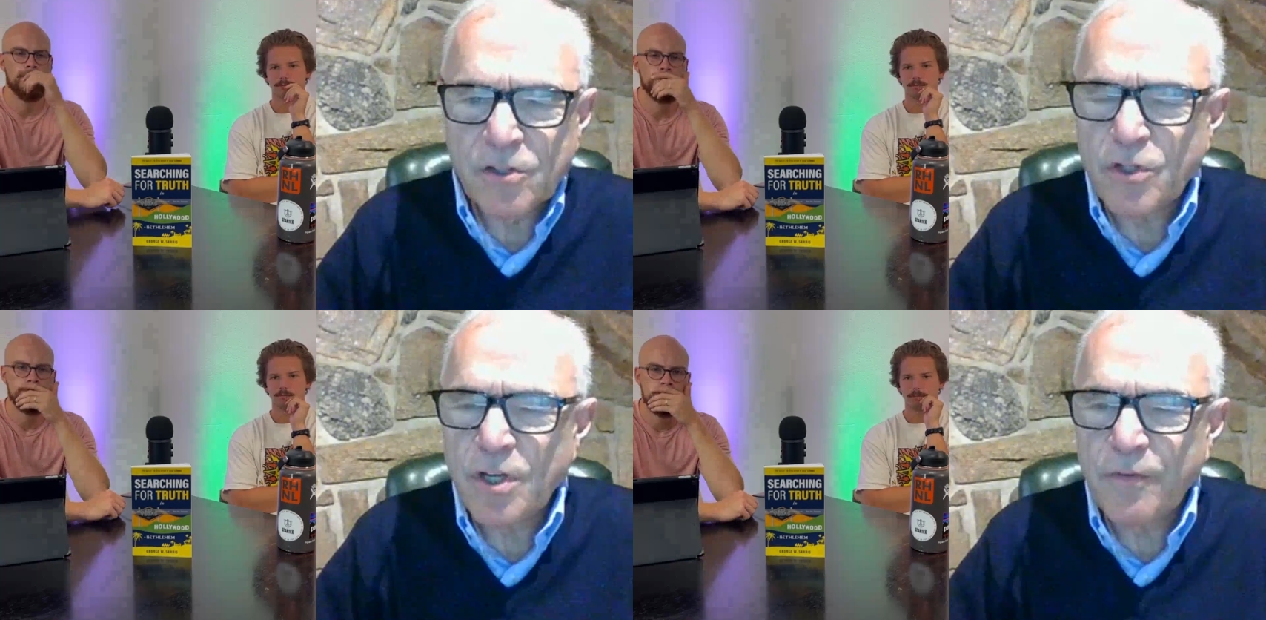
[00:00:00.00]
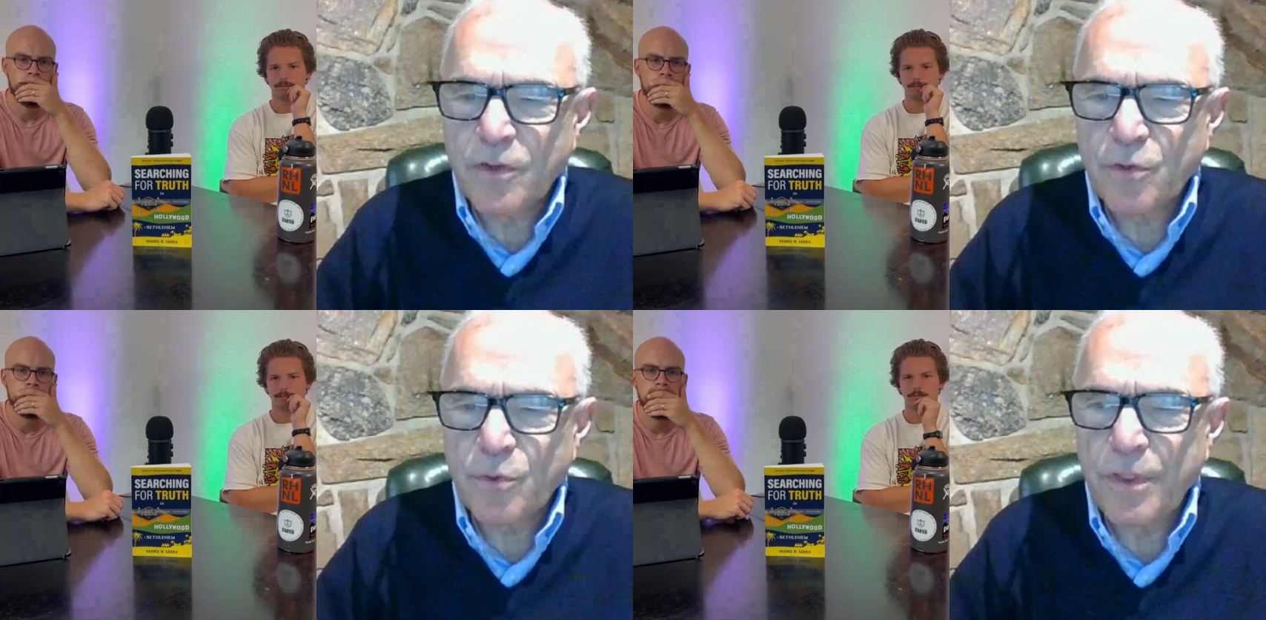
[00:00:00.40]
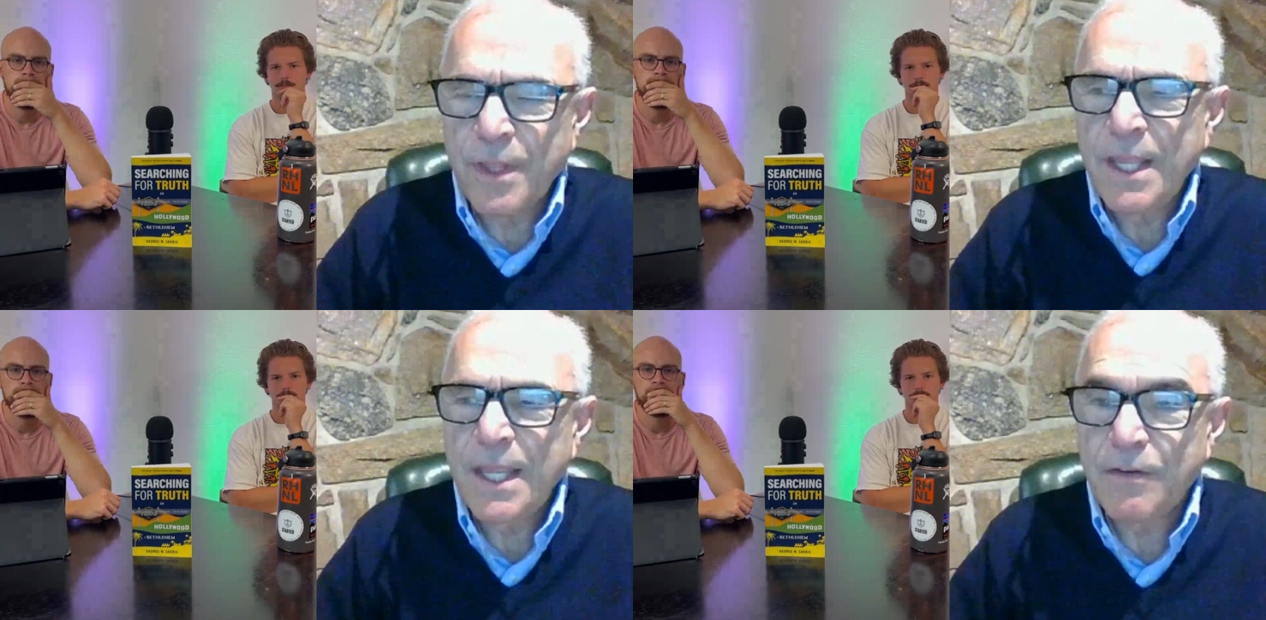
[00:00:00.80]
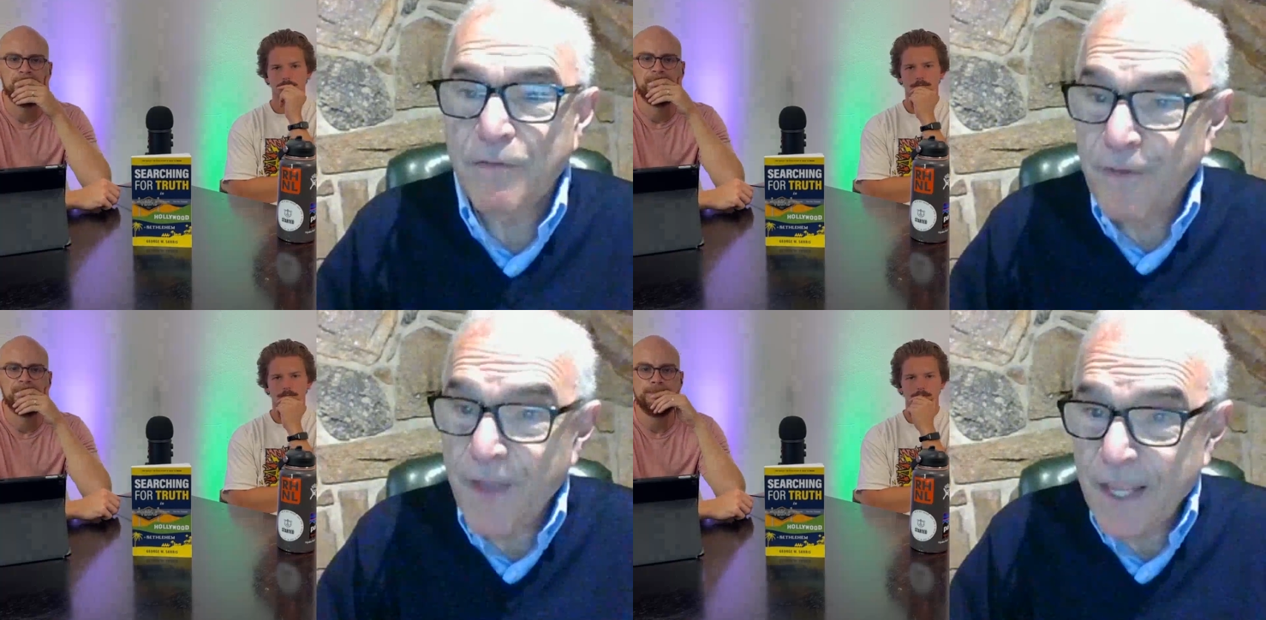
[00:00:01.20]
Speaker 1: Searching for Truth in
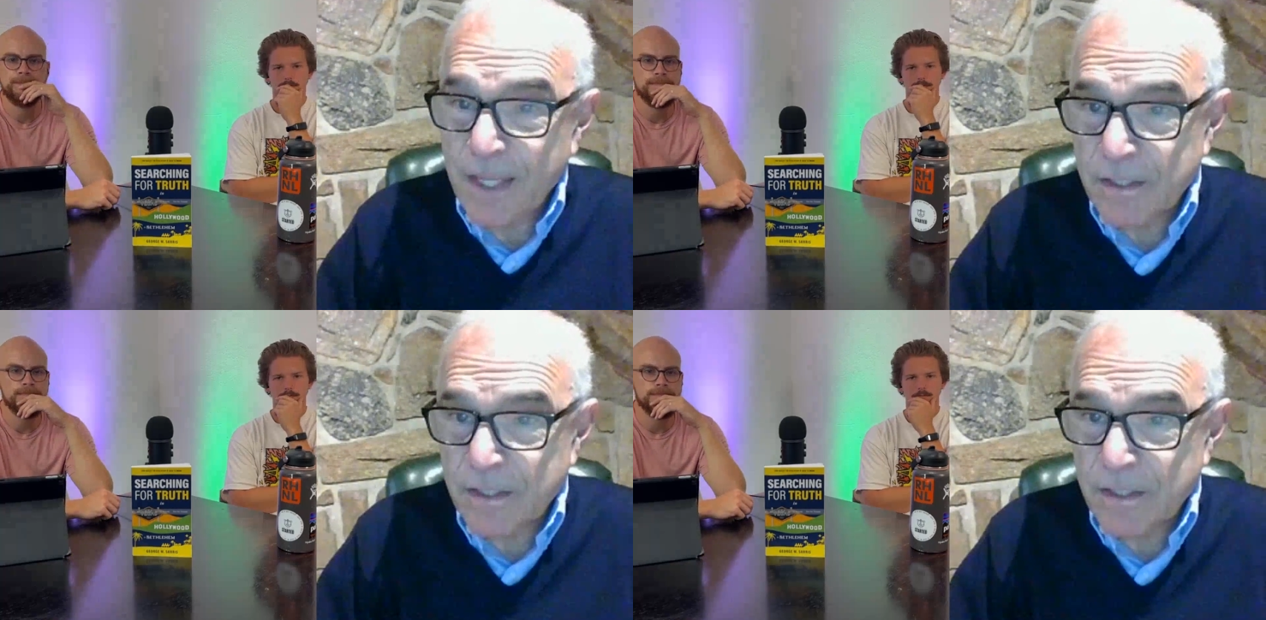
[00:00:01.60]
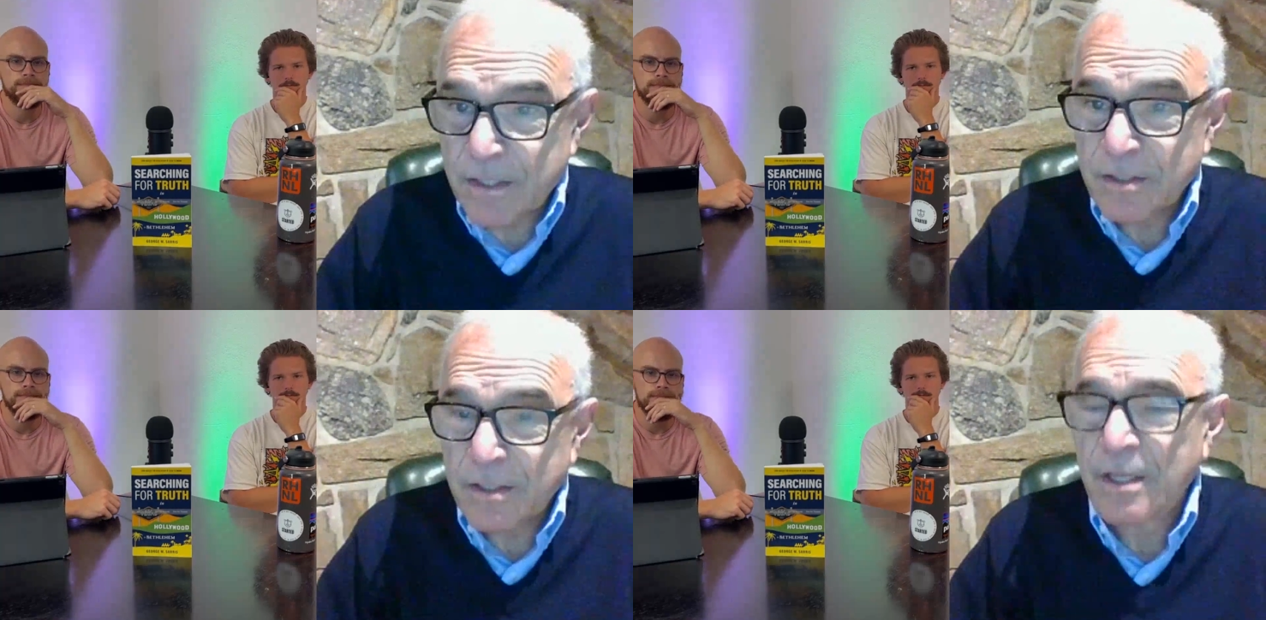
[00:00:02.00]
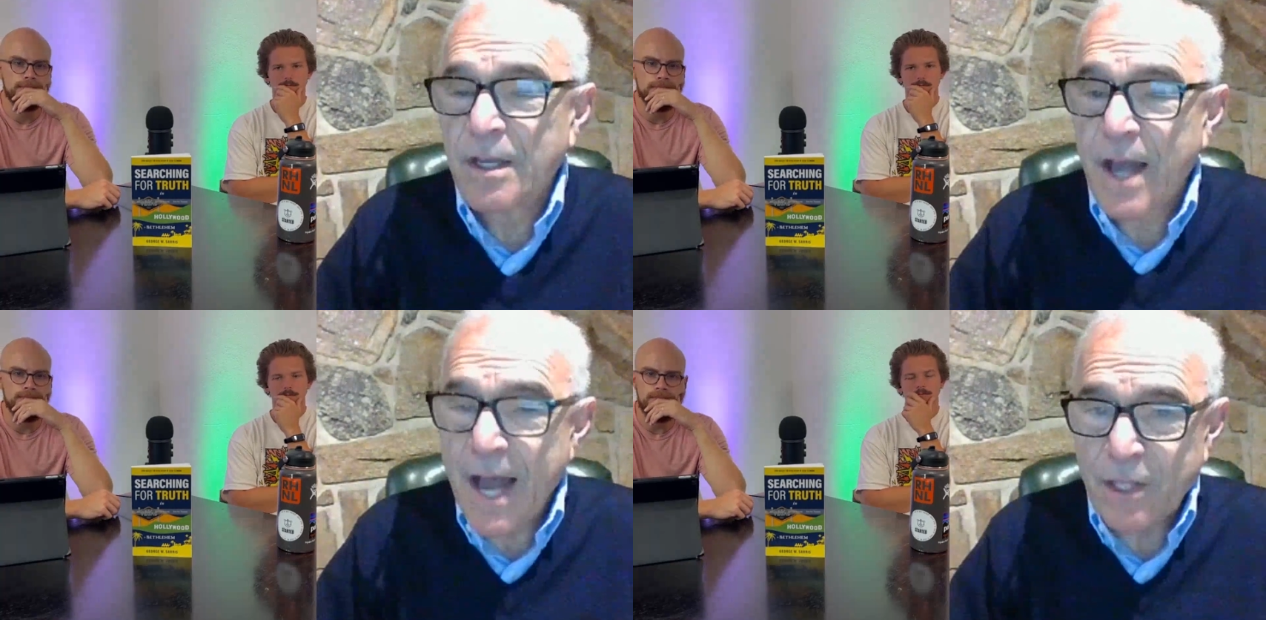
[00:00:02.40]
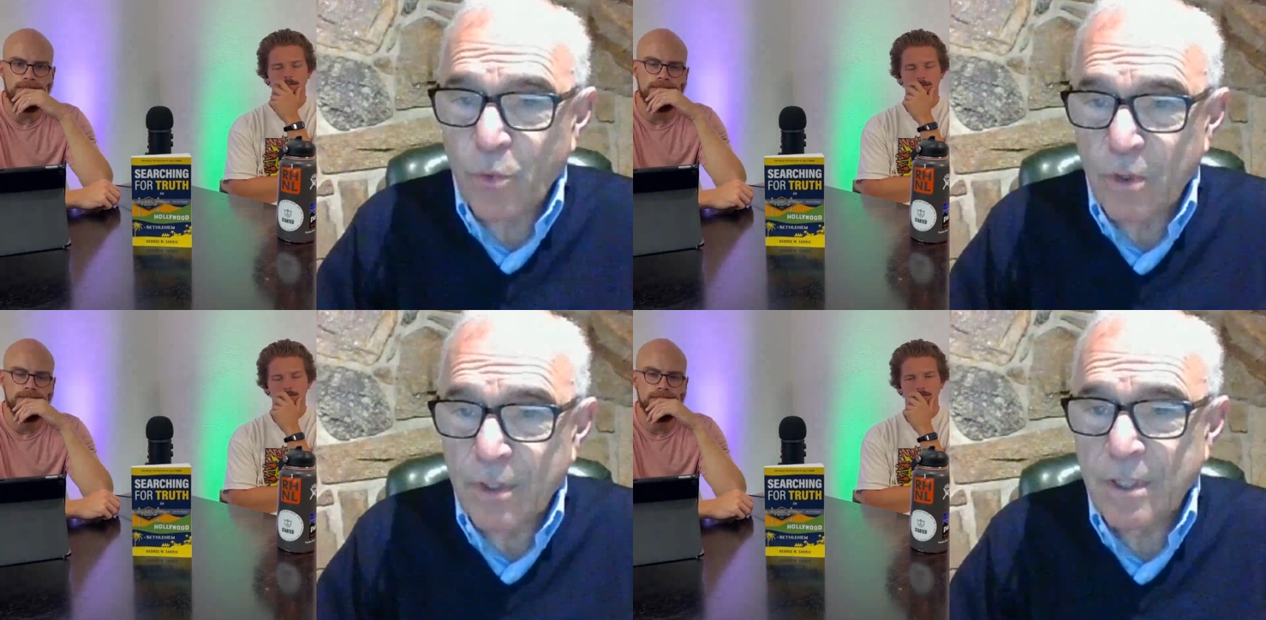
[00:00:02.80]
Vegas,
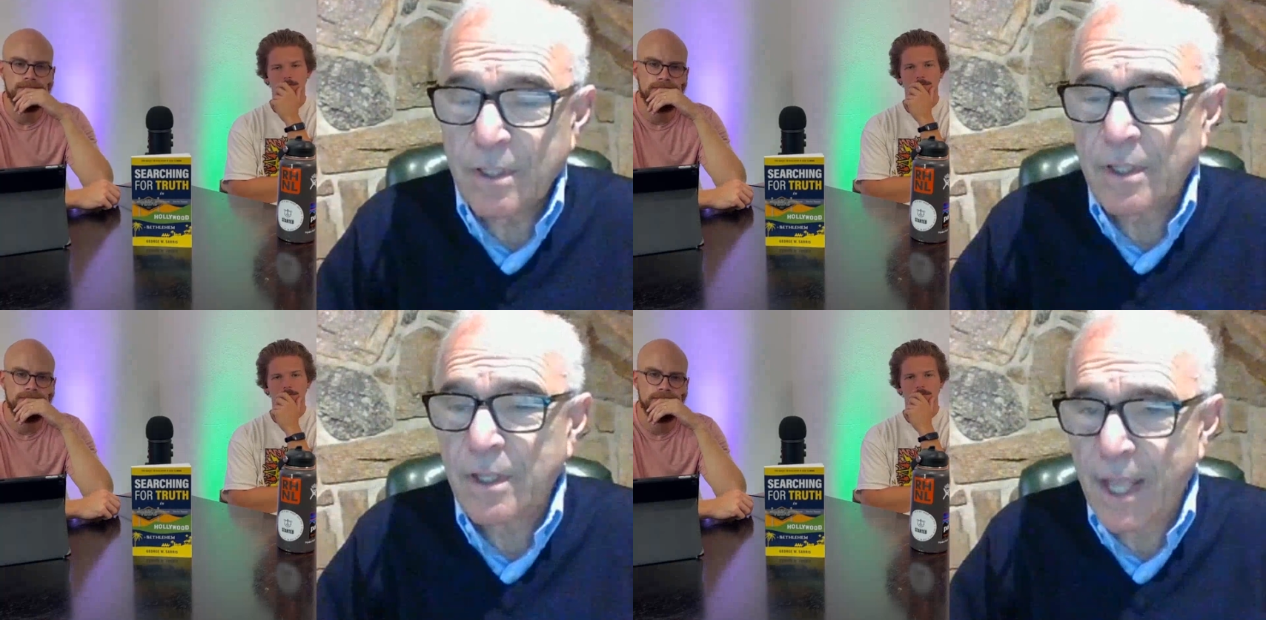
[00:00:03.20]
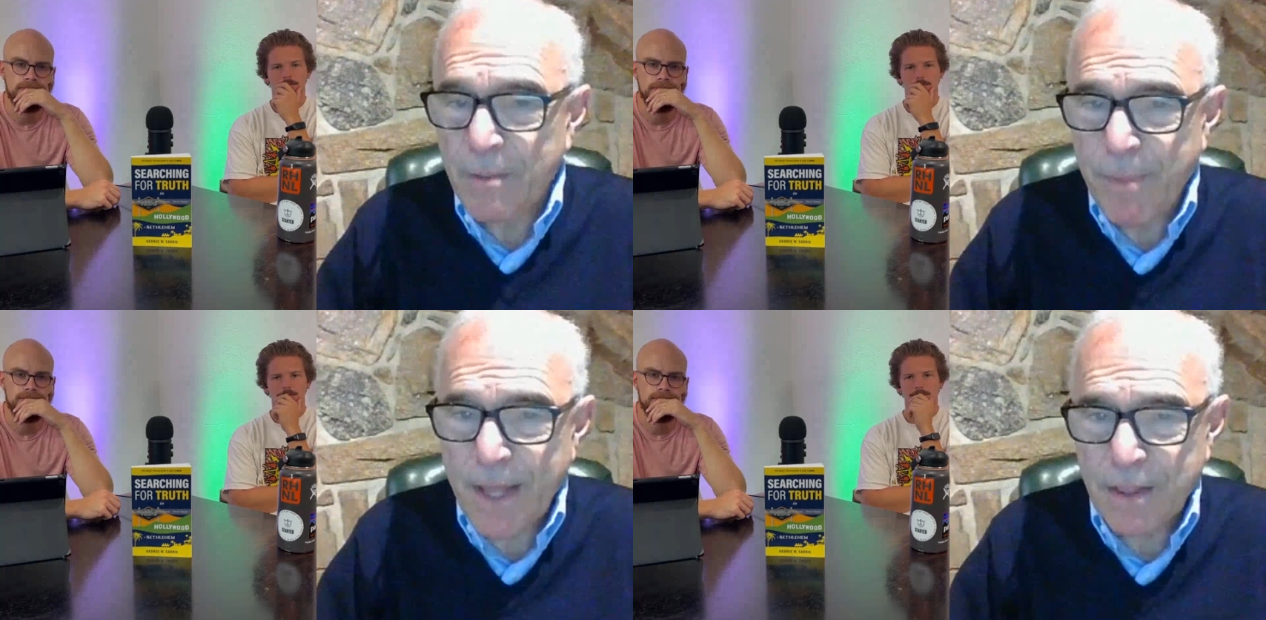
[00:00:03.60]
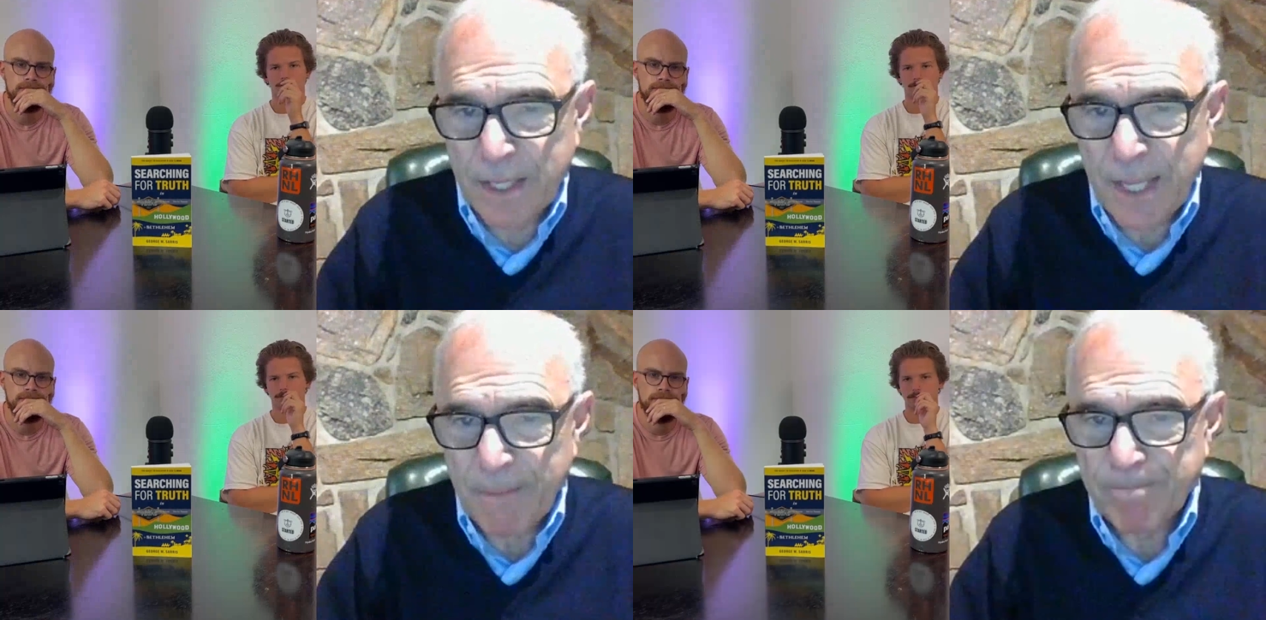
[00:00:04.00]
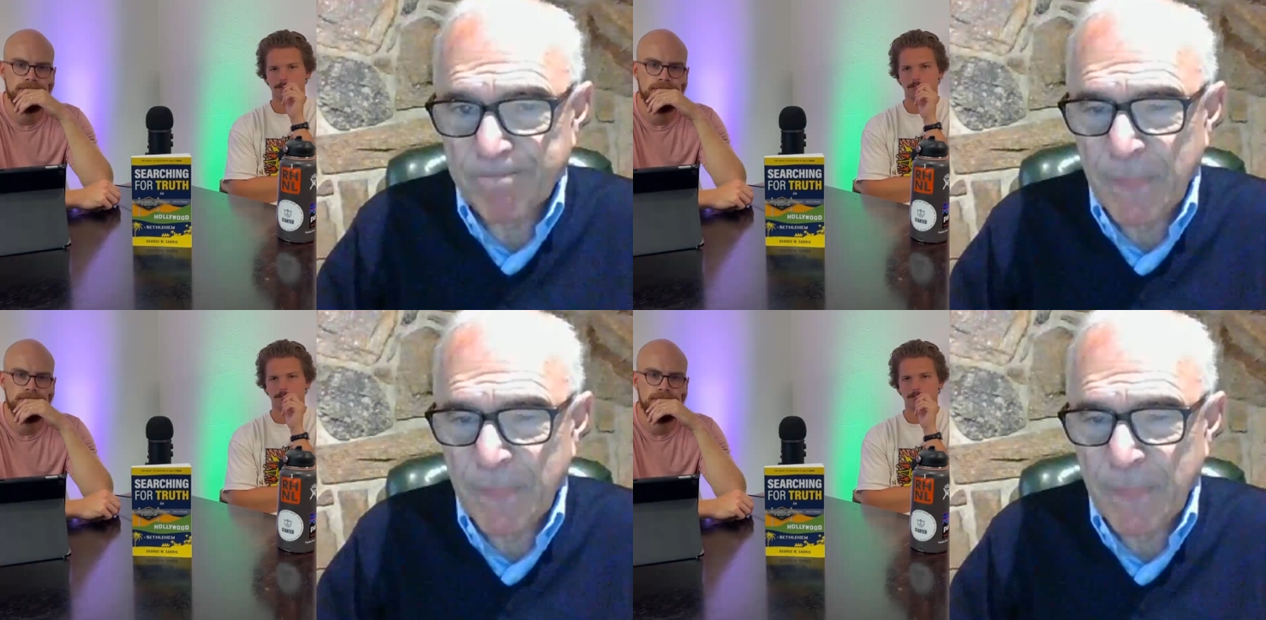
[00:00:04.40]
Hollywood, and Bethlehem.